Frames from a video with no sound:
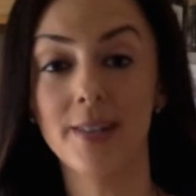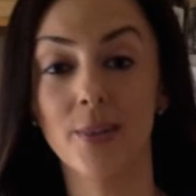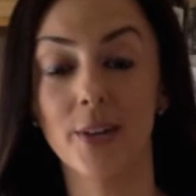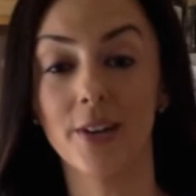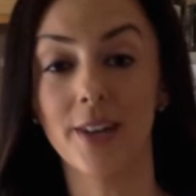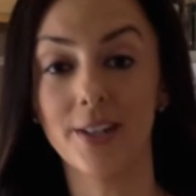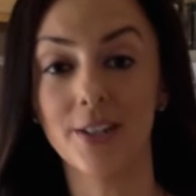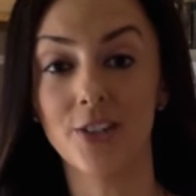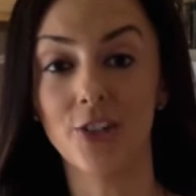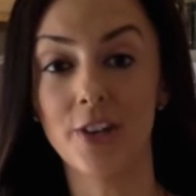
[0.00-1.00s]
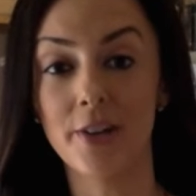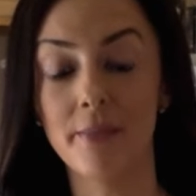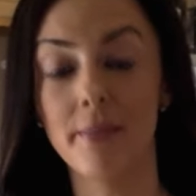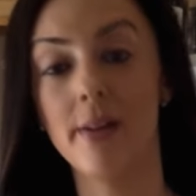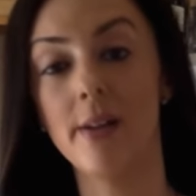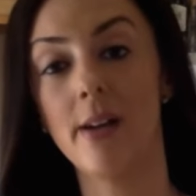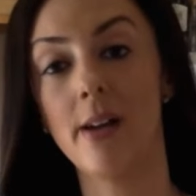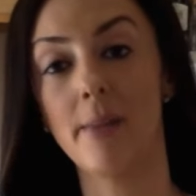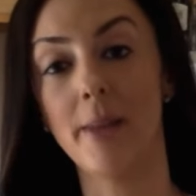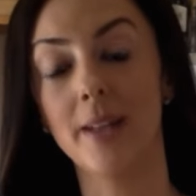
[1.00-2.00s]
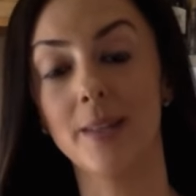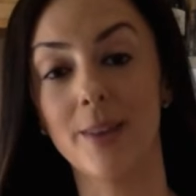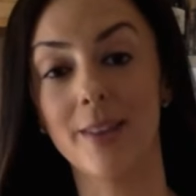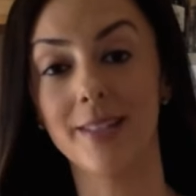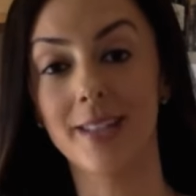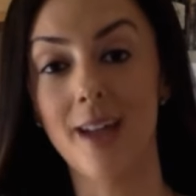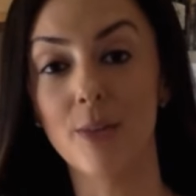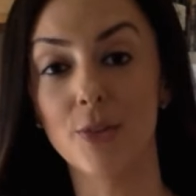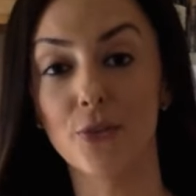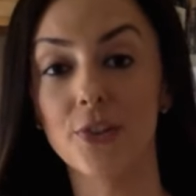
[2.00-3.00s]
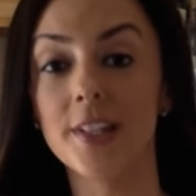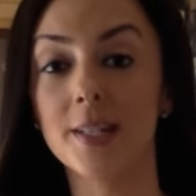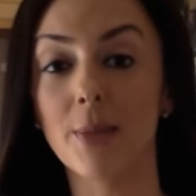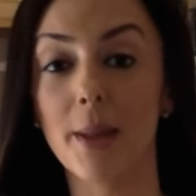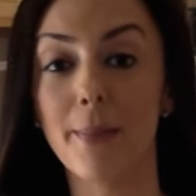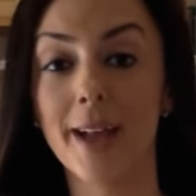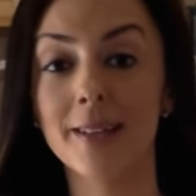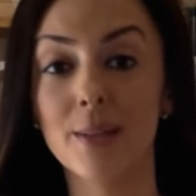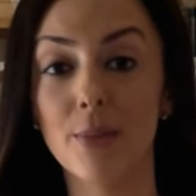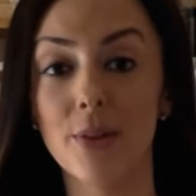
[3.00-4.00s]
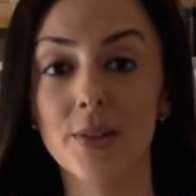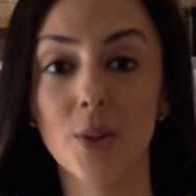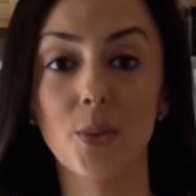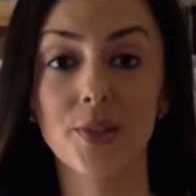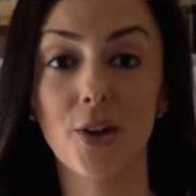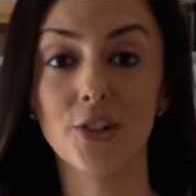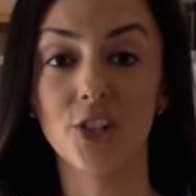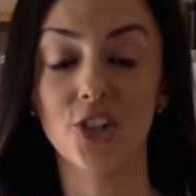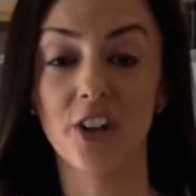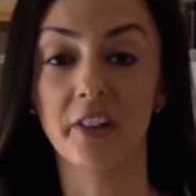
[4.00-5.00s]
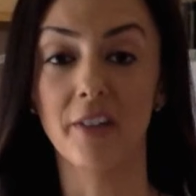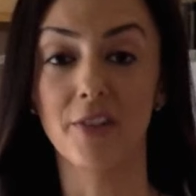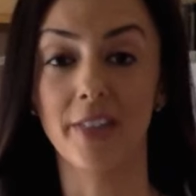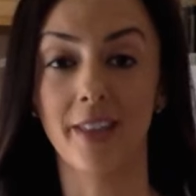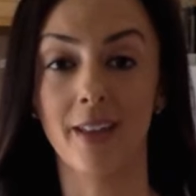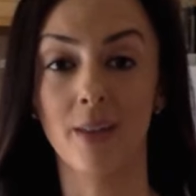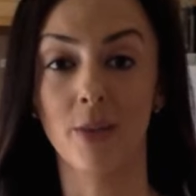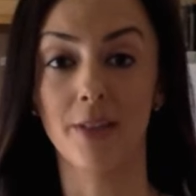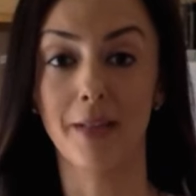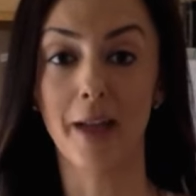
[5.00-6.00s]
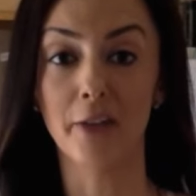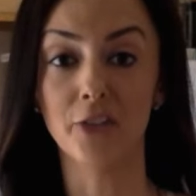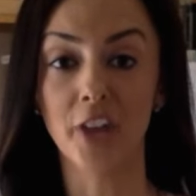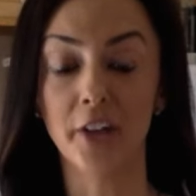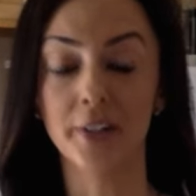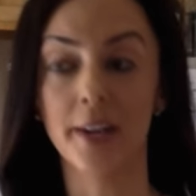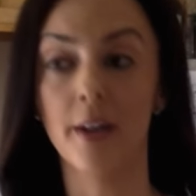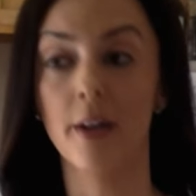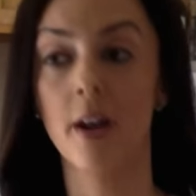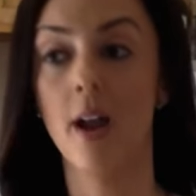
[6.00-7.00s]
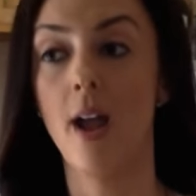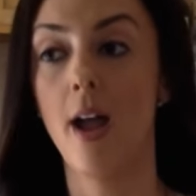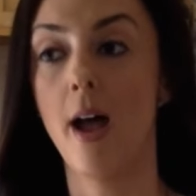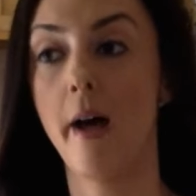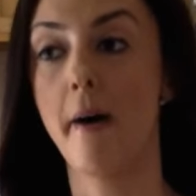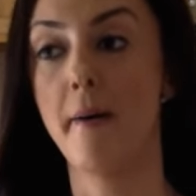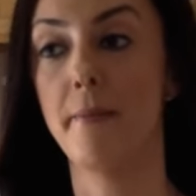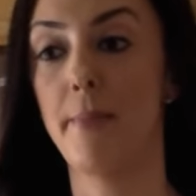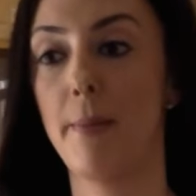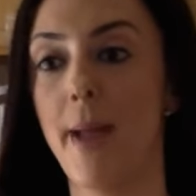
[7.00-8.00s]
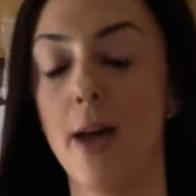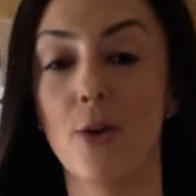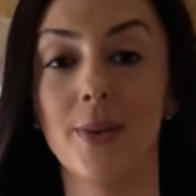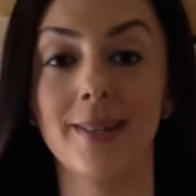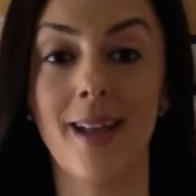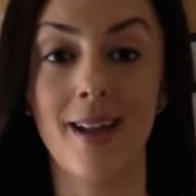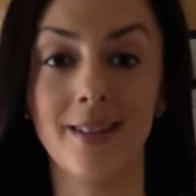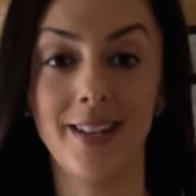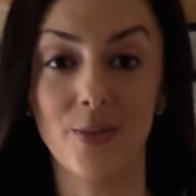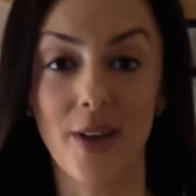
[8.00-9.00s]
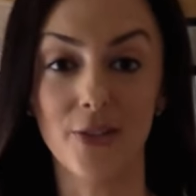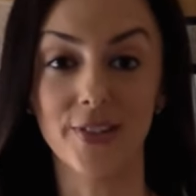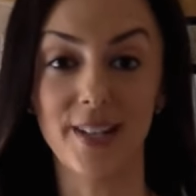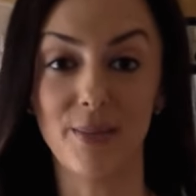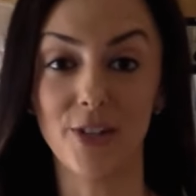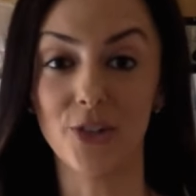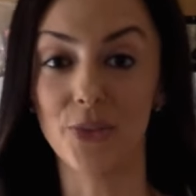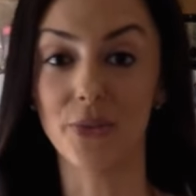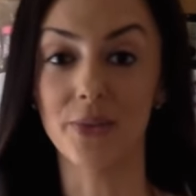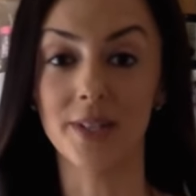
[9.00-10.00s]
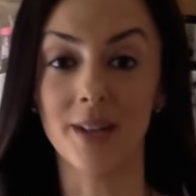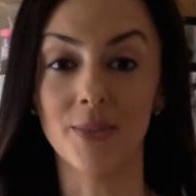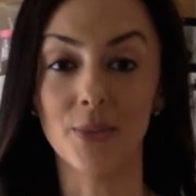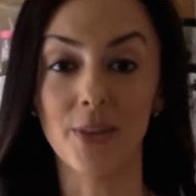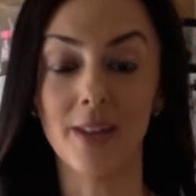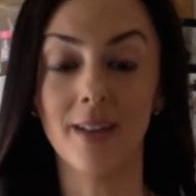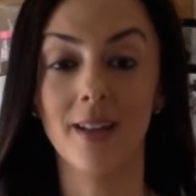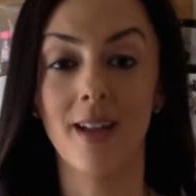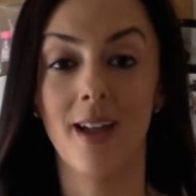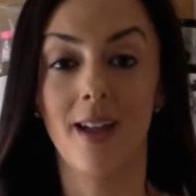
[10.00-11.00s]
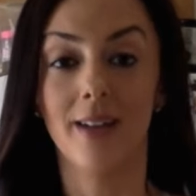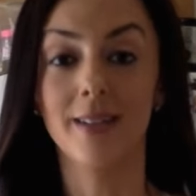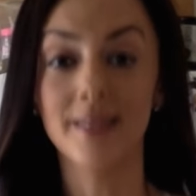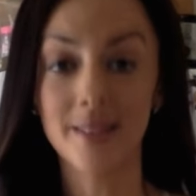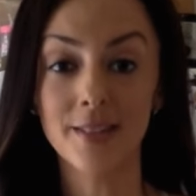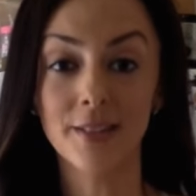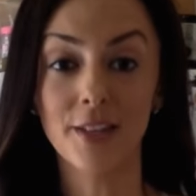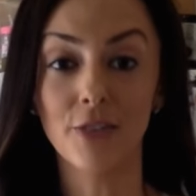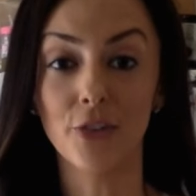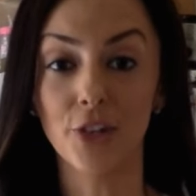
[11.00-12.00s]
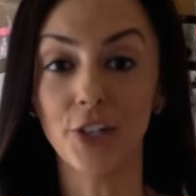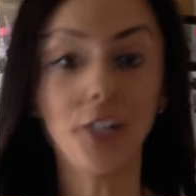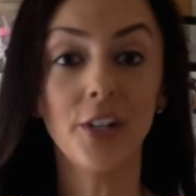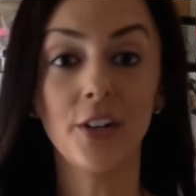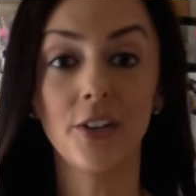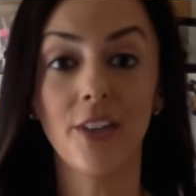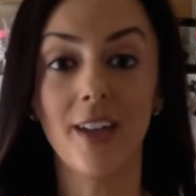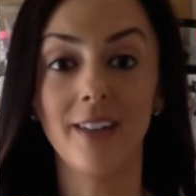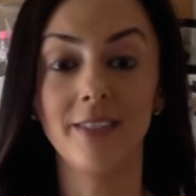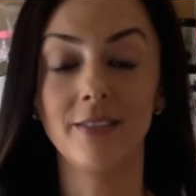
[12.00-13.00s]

so I could get to the gym. My husband at the time was overseas playing basketball, so it was hard to juggle everything with a lack of childcare. But Matt always said he'd rather see me 2 or 3 times a week consistently for a year than,